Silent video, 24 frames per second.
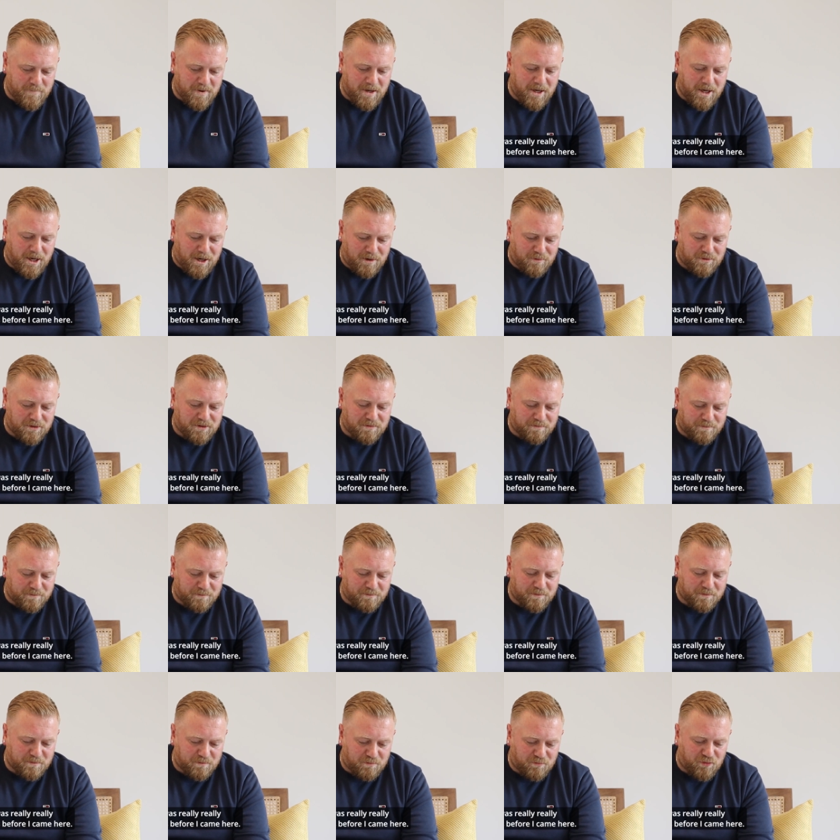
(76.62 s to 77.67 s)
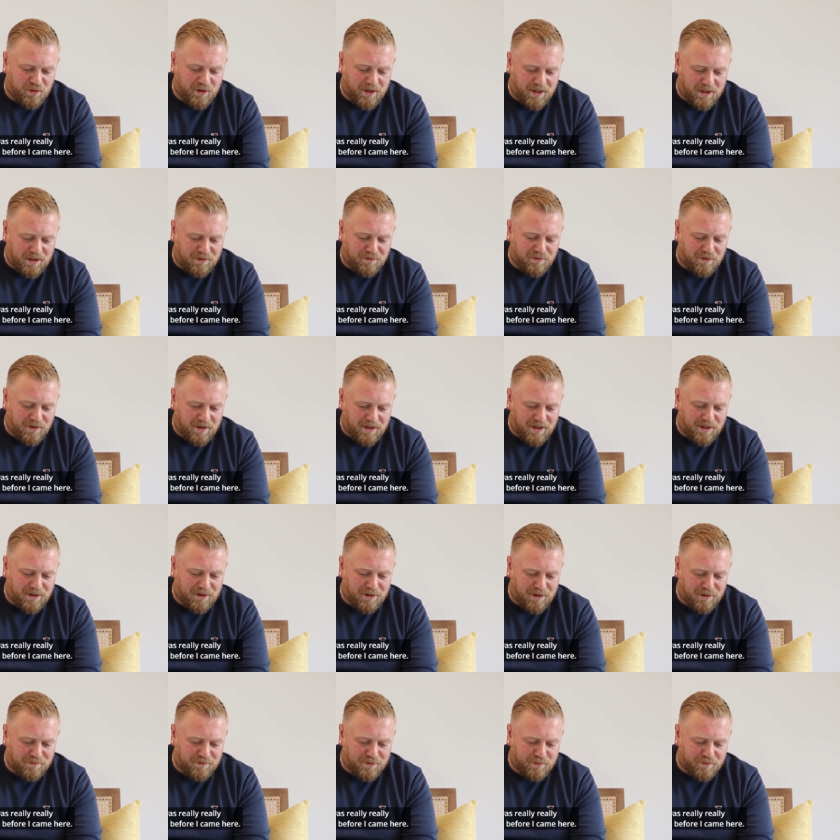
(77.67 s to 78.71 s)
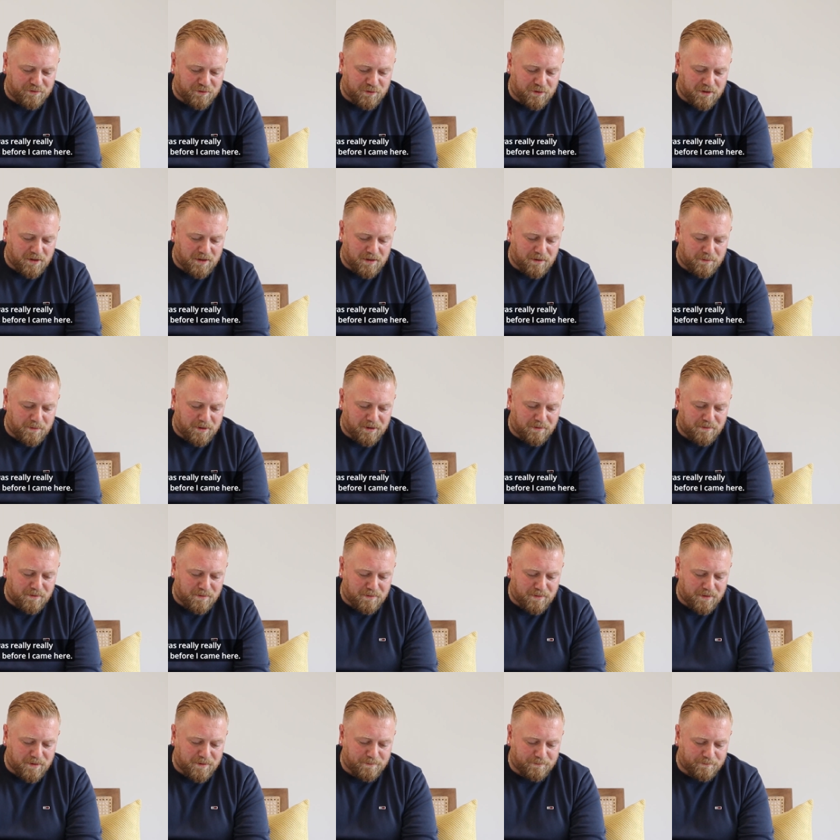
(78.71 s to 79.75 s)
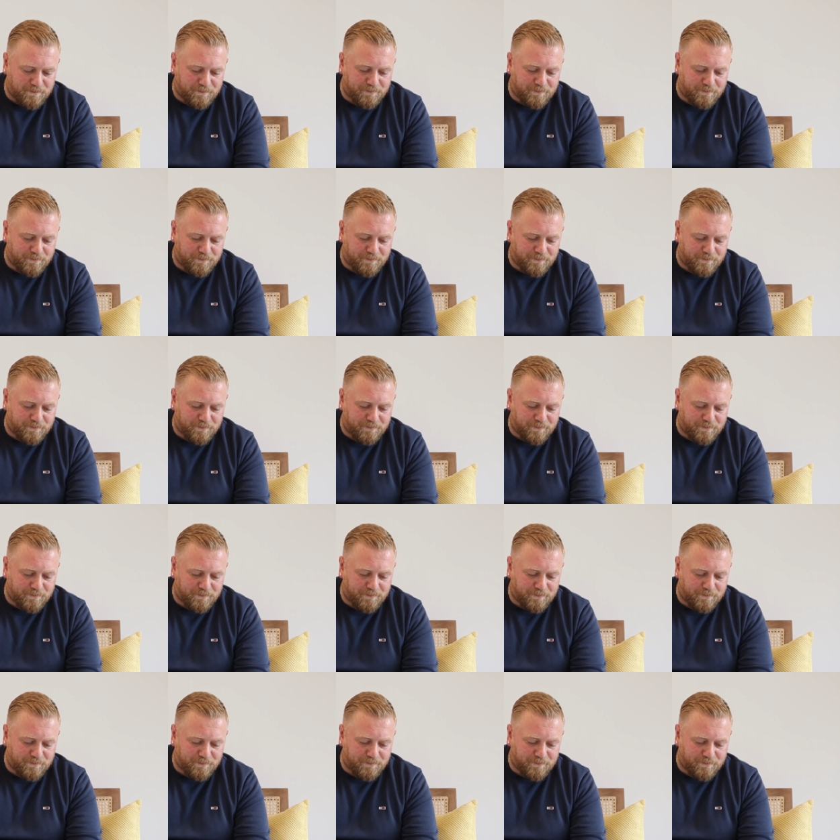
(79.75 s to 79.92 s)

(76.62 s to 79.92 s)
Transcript: yeah, I was really, really nervous before I come here, I remember.